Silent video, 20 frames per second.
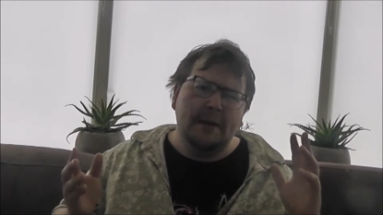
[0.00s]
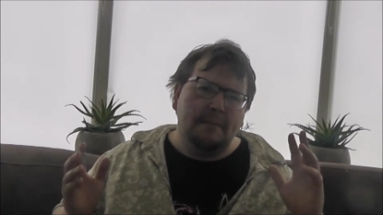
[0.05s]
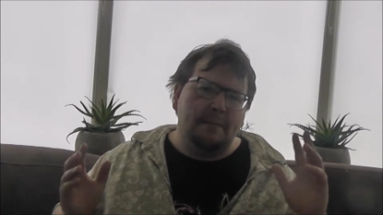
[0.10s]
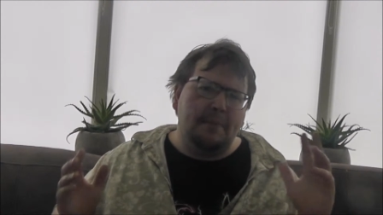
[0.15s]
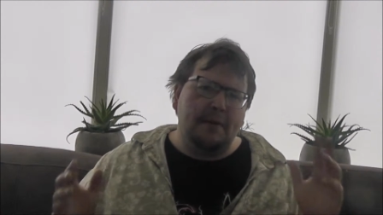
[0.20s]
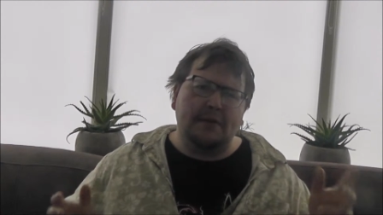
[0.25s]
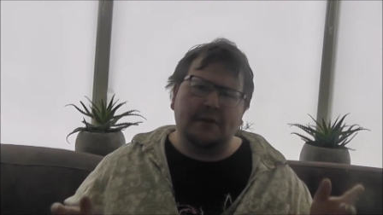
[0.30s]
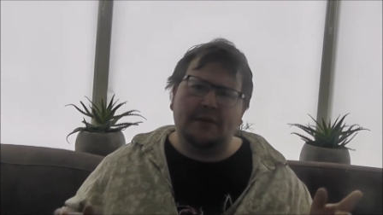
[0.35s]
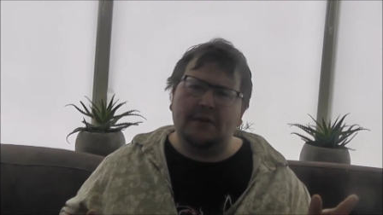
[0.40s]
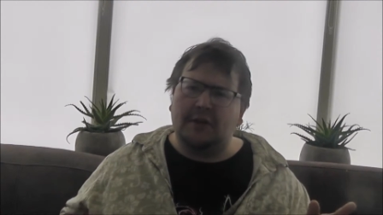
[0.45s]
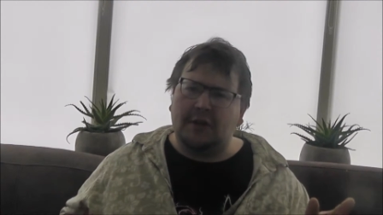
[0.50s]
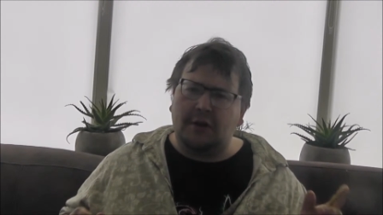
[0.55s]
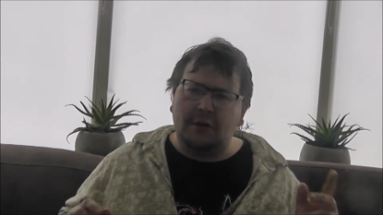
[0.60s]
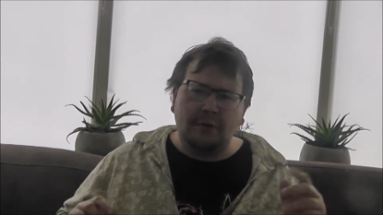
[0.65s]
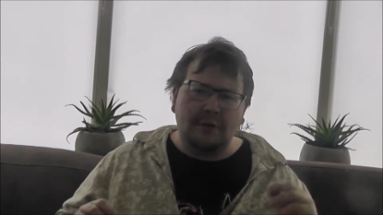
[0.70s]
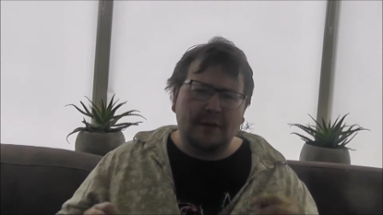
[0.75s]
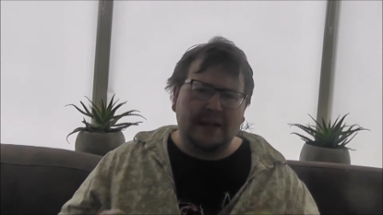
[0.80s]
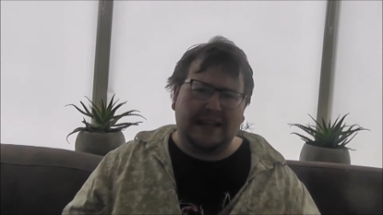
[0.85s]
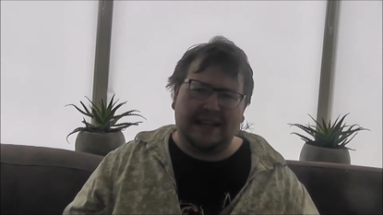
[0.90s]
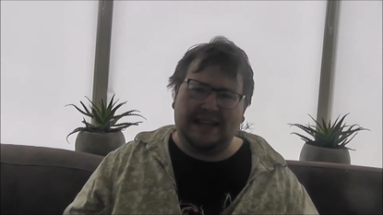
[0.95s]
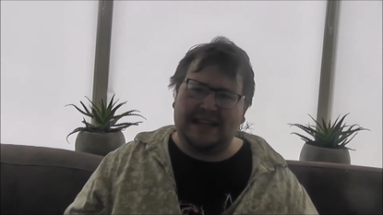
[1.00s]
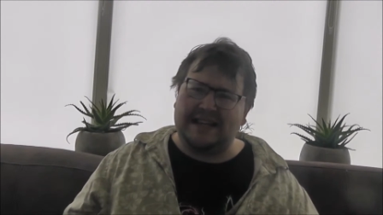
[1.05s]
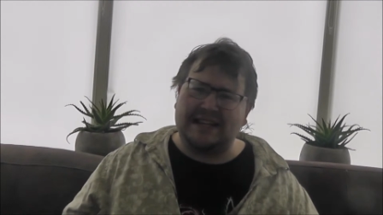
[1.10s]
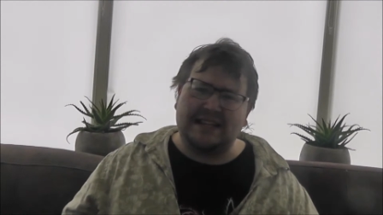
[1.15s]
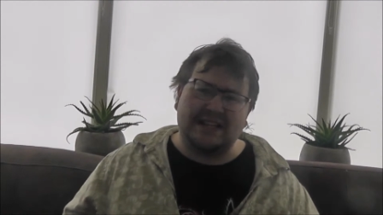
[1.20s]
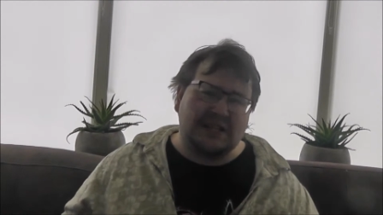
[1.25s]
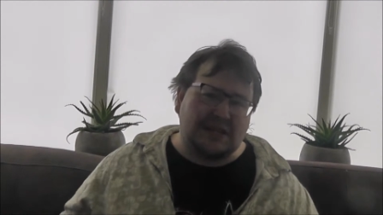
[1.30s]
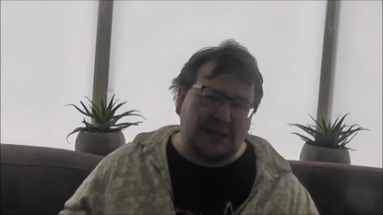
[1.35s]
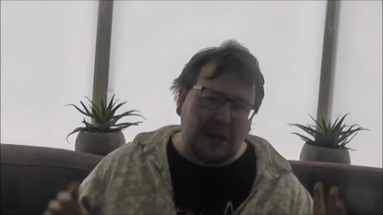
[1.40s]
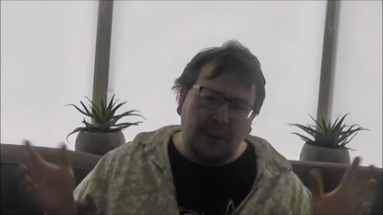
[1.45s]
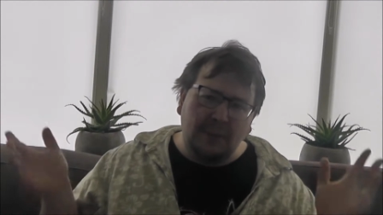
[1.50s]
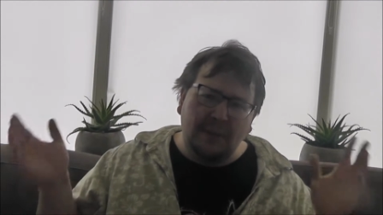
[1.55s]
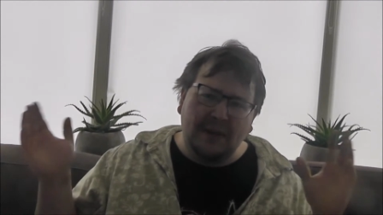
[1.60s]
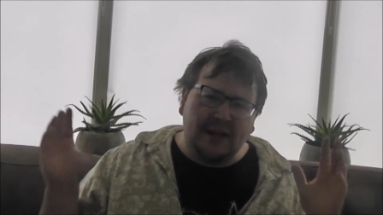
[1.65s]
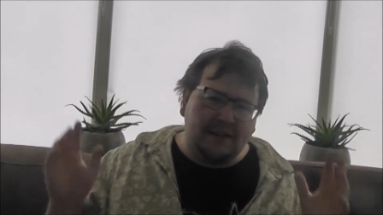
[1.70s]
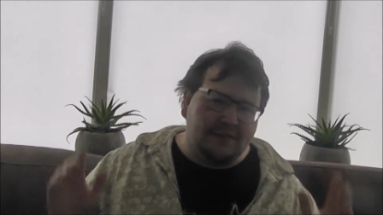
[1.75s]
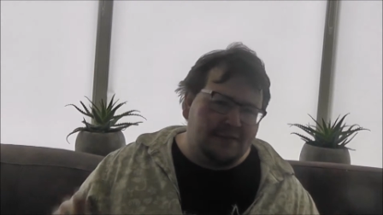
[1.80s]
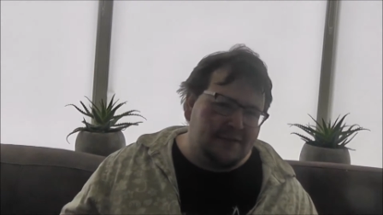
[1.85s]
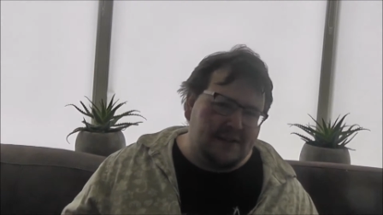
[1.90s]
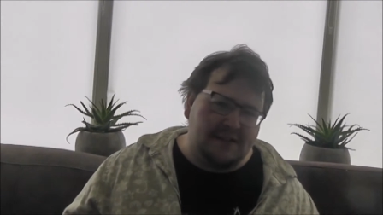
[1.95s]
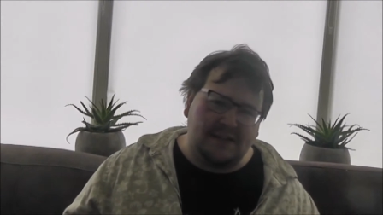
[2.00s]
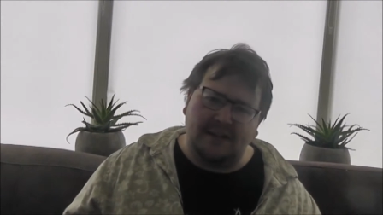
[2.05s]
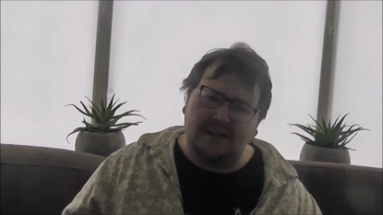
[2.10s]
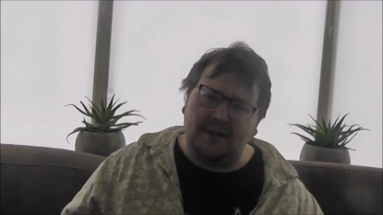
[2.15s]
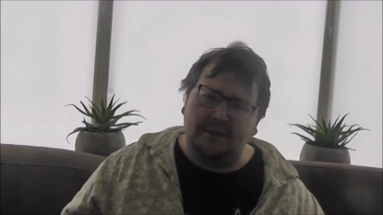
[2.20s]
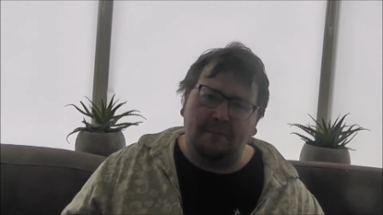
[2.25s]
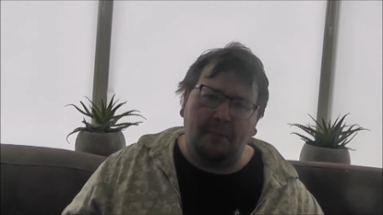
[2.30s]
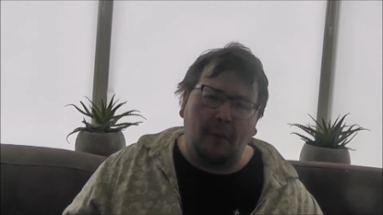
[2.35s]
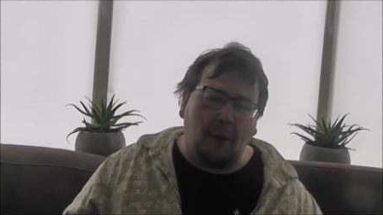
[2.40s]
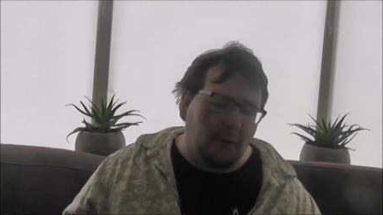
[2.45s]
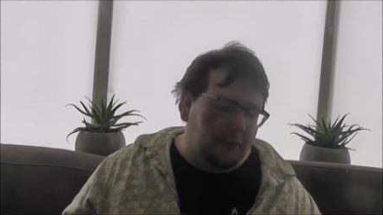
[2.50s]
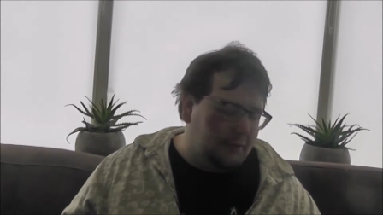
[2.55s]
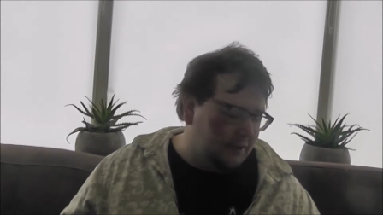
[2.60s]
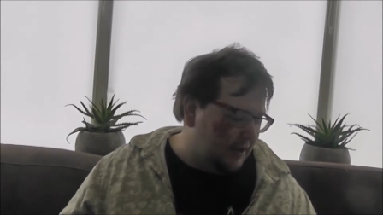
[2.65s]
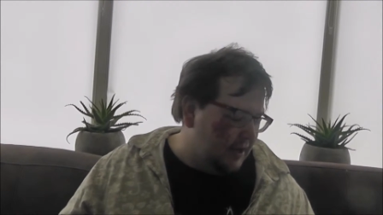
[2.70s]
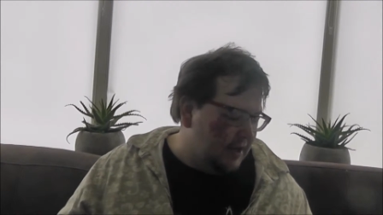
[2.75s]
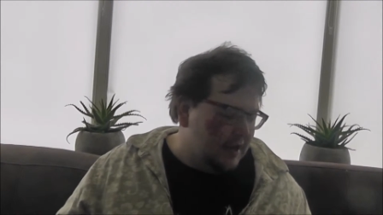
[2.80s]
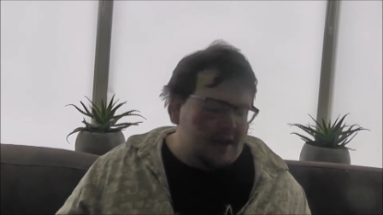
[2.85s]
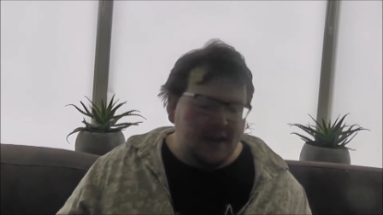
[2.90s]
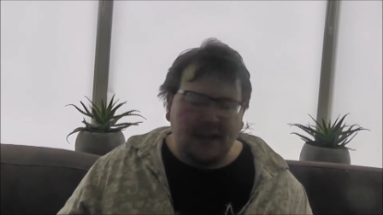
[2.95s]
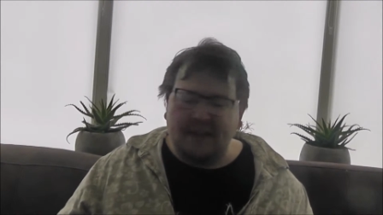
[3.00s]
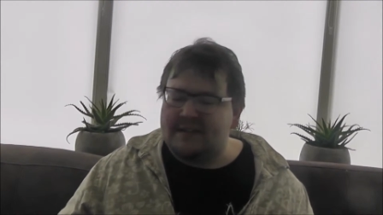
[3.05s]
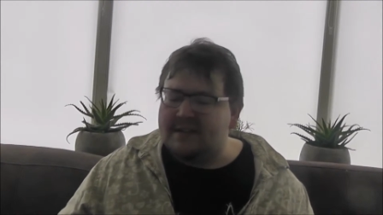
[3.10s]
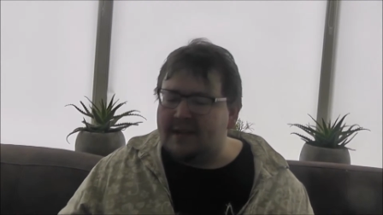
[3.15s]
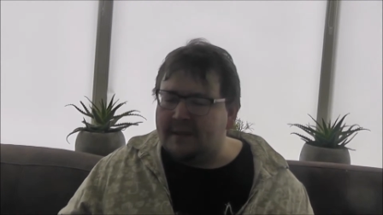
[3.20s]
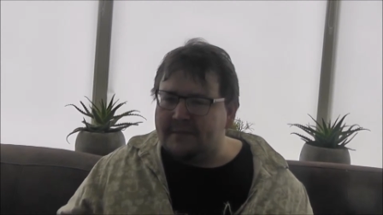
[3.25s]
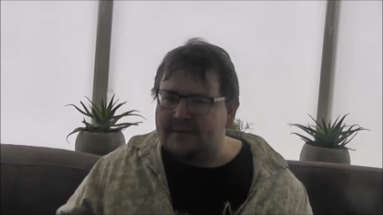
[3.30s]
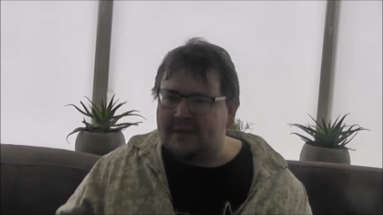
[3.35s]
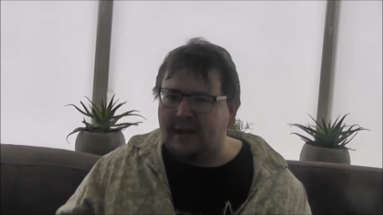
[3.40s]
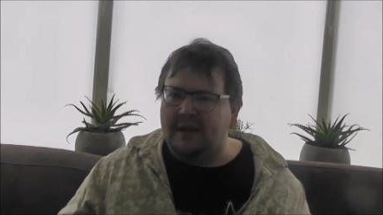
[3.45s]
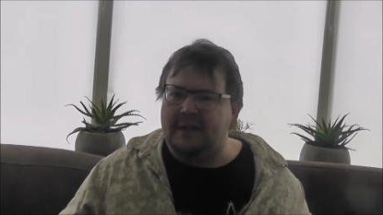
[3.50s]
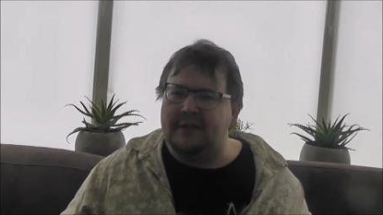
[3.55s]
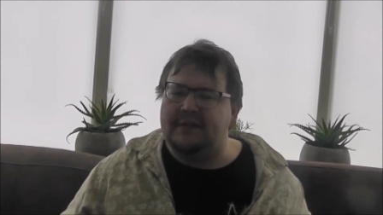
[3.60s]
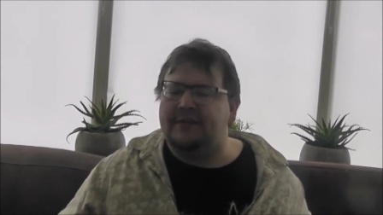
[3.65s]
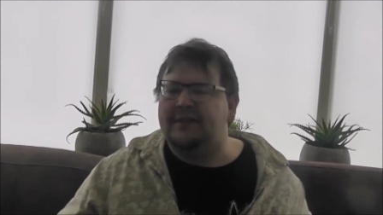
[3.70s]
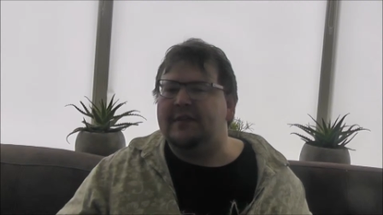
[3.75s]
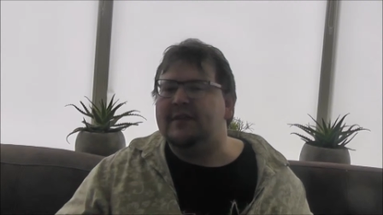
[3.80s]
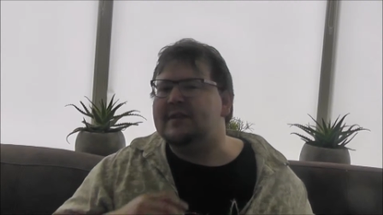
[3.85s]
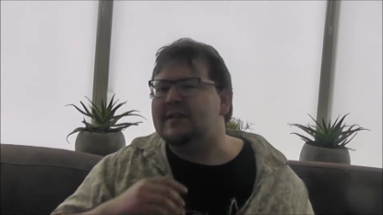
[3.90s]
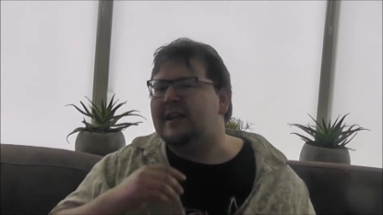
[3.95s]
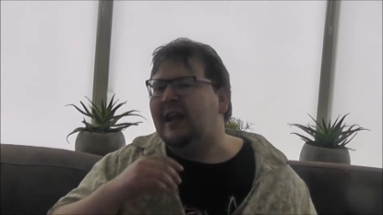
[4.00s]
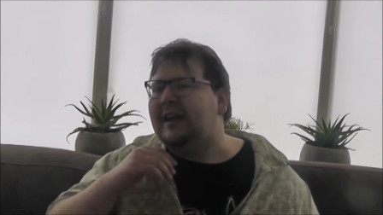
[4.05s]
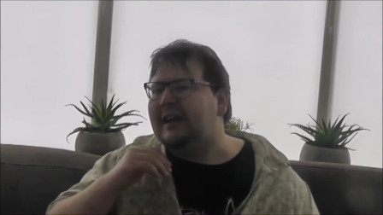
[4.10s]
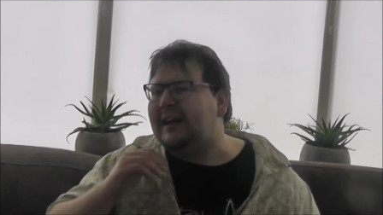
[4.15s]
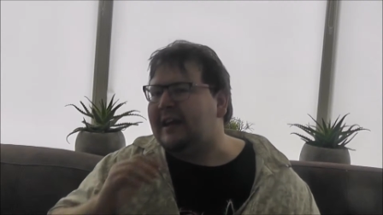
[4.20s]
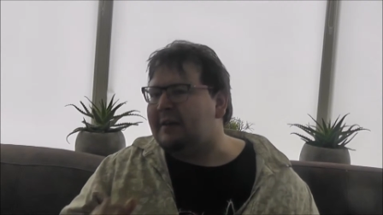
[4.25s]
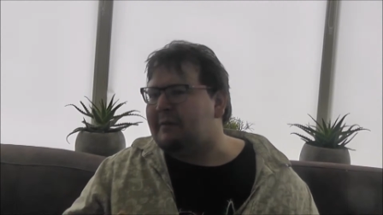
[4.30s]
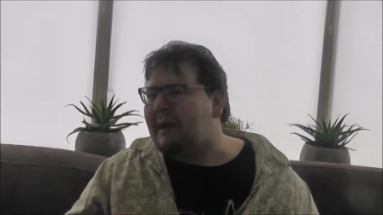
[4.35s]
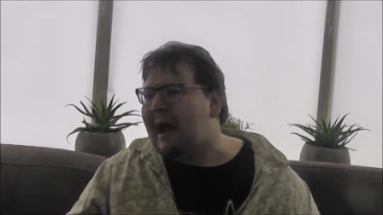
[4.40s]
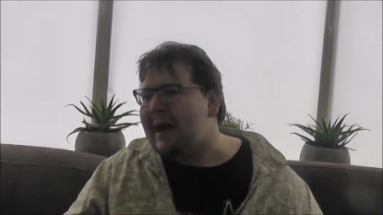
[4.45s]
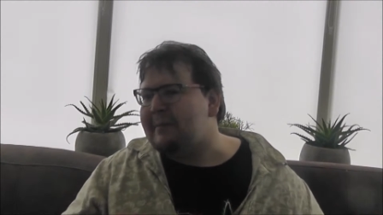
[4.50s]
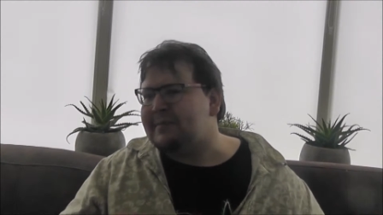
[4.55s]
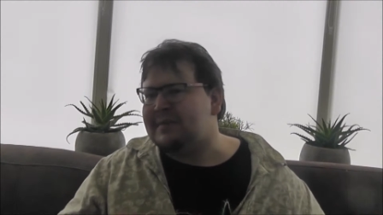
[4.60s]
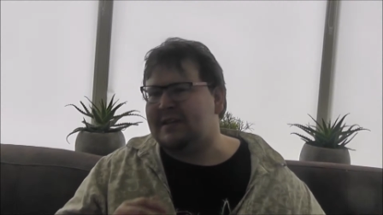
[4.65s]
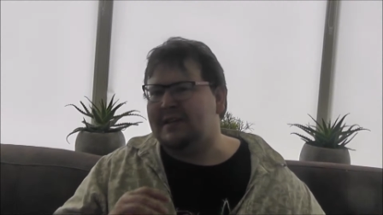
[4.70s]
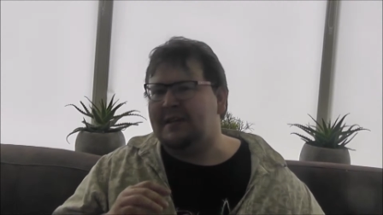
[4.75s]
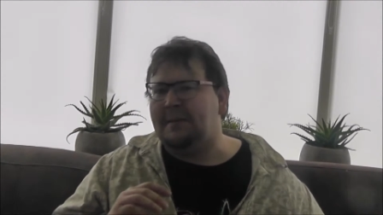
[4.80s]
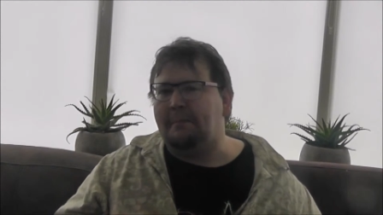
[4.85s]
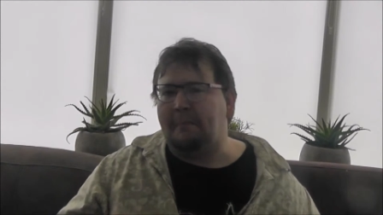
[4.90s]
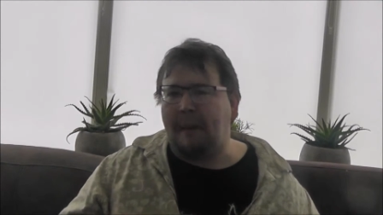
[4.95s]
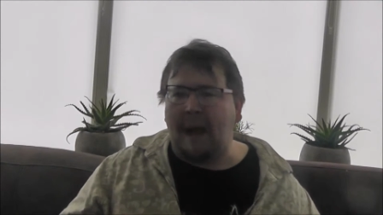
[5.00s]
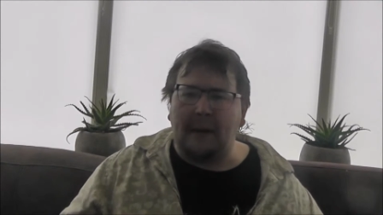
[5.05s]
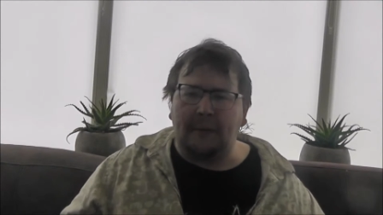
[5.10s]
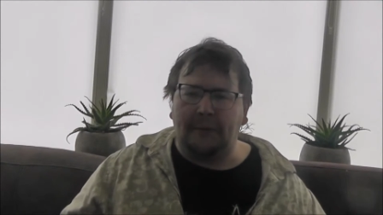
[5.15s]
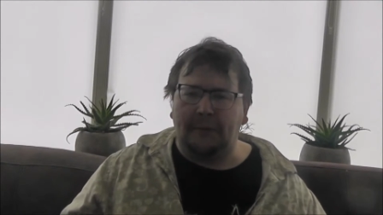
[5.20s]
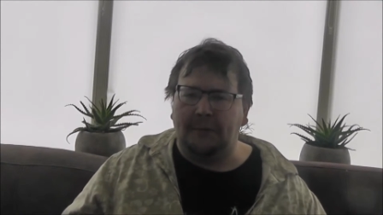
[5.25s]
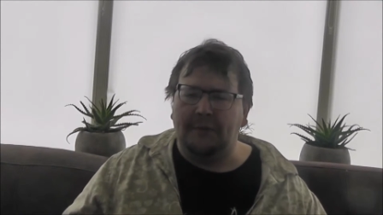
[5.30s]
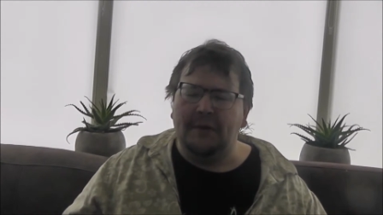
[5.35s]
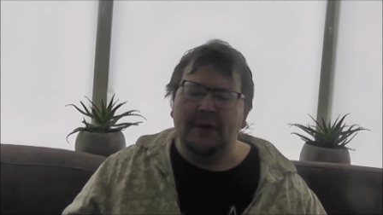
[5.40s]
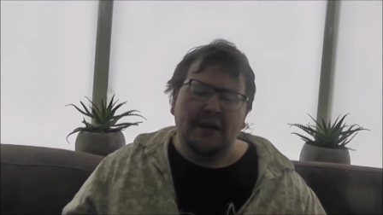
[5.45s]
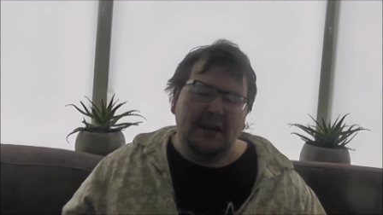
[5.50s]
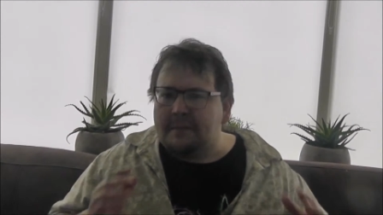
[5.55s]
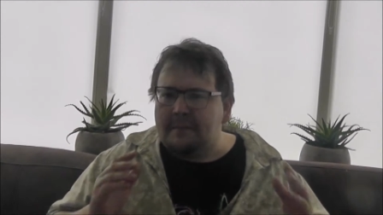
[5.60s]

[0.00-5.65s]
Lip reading: But currently there's so many fish in the pond, it sometimes feels like crabs in a barrel.